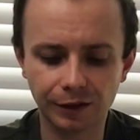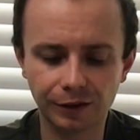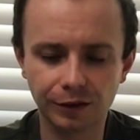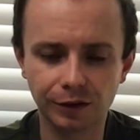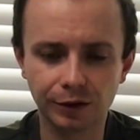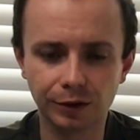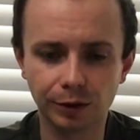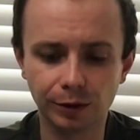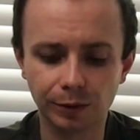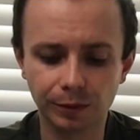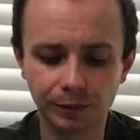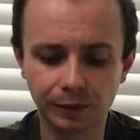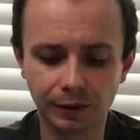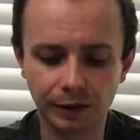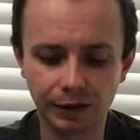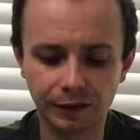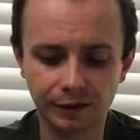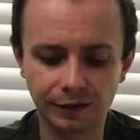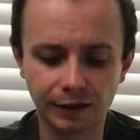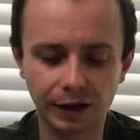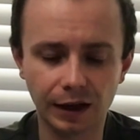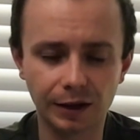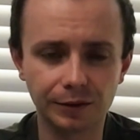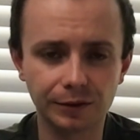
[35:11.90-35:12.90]
as you know,
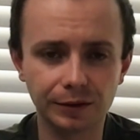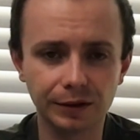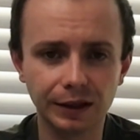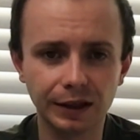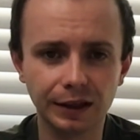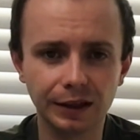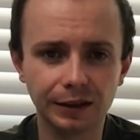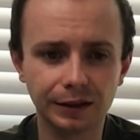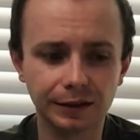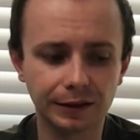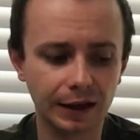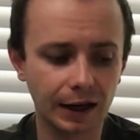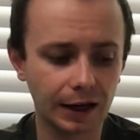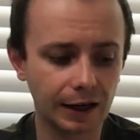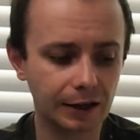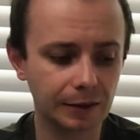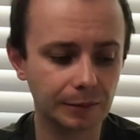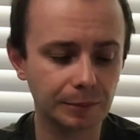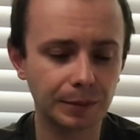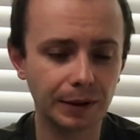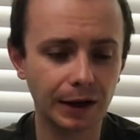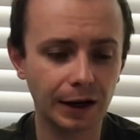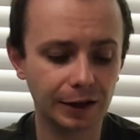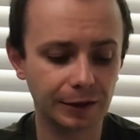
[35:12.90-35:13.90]
it's not really that
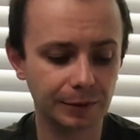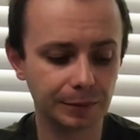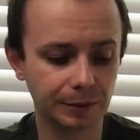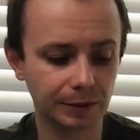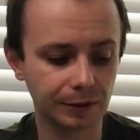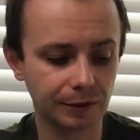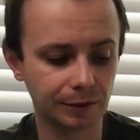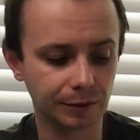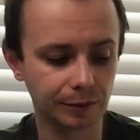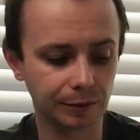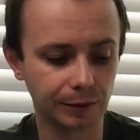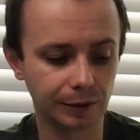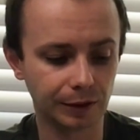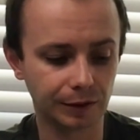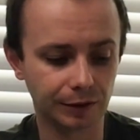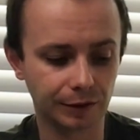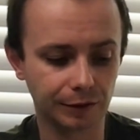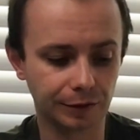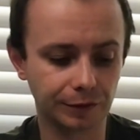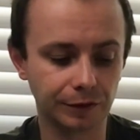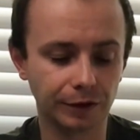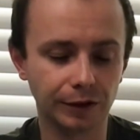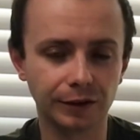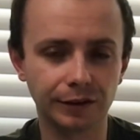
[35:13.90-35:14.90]
compatible with
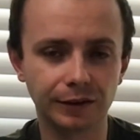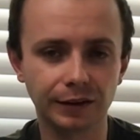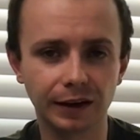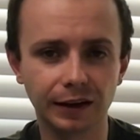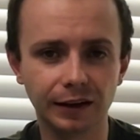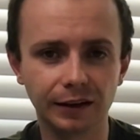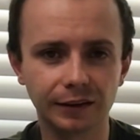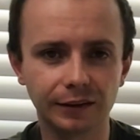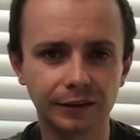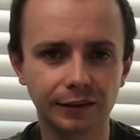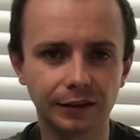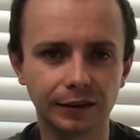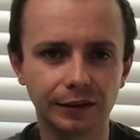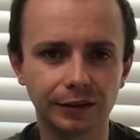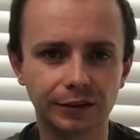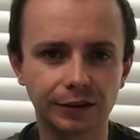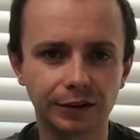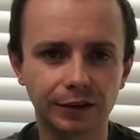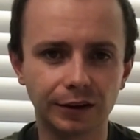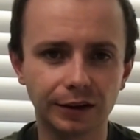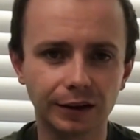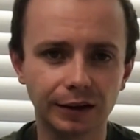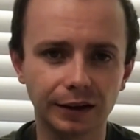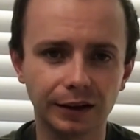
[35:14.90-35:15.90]
the front end
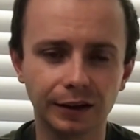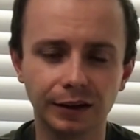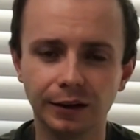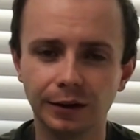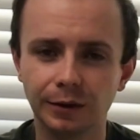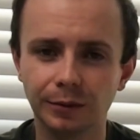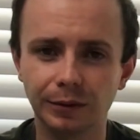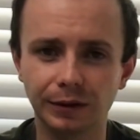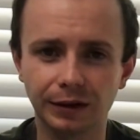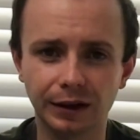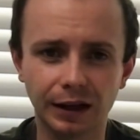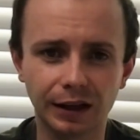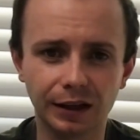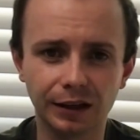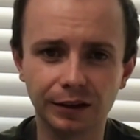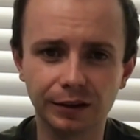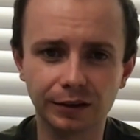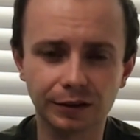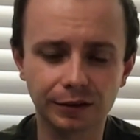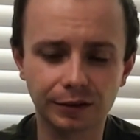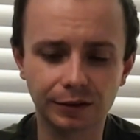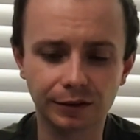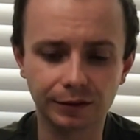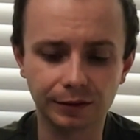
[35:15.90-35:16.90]
internally with any
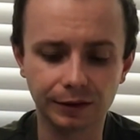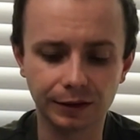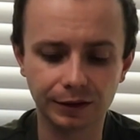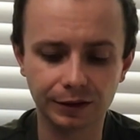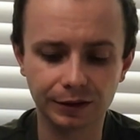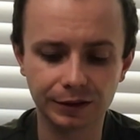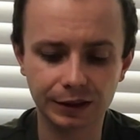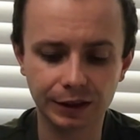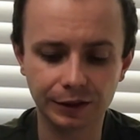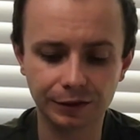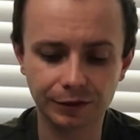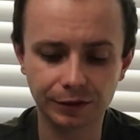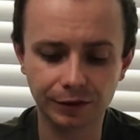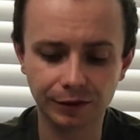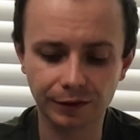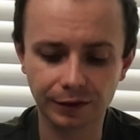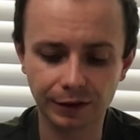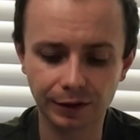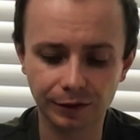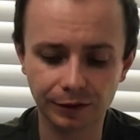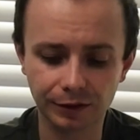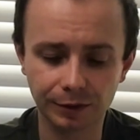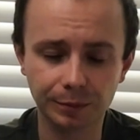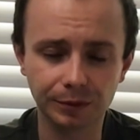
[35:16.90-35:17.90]
other airsoft guns
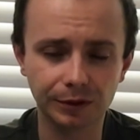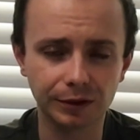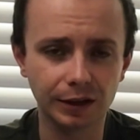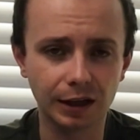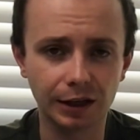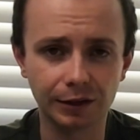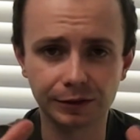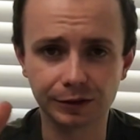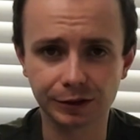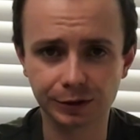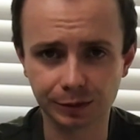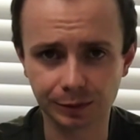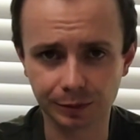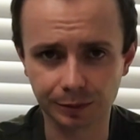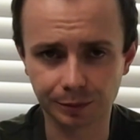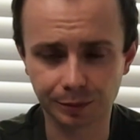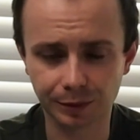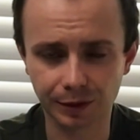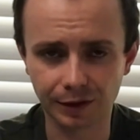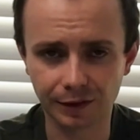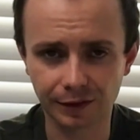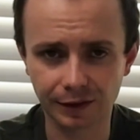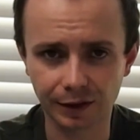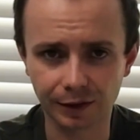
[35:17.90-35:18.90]
out there, but Novristch
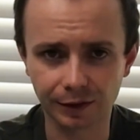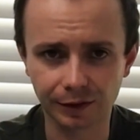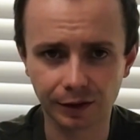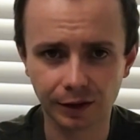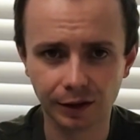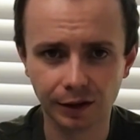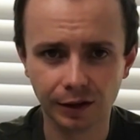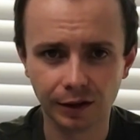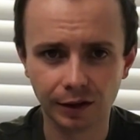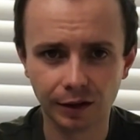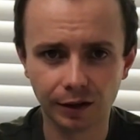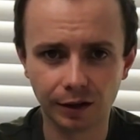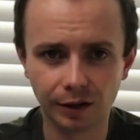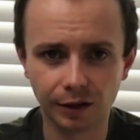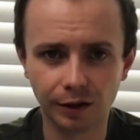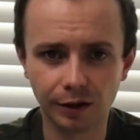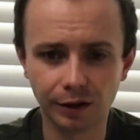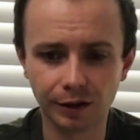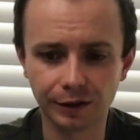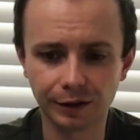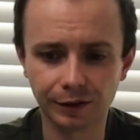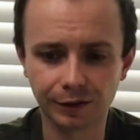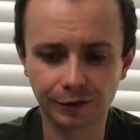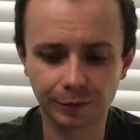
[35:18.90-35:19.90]
brings out
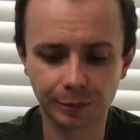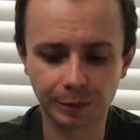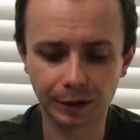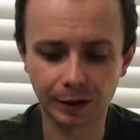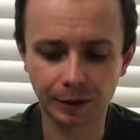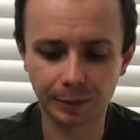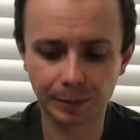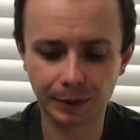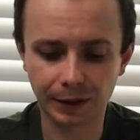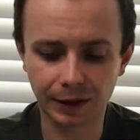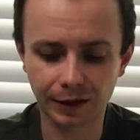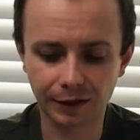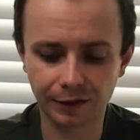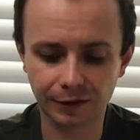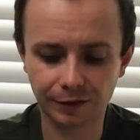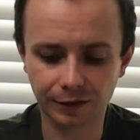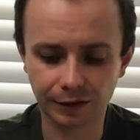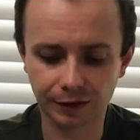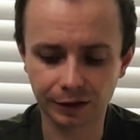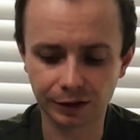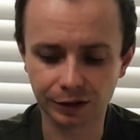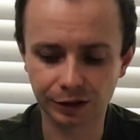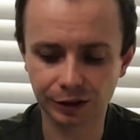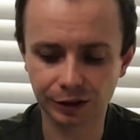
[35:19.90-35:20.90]
all his spare parts on his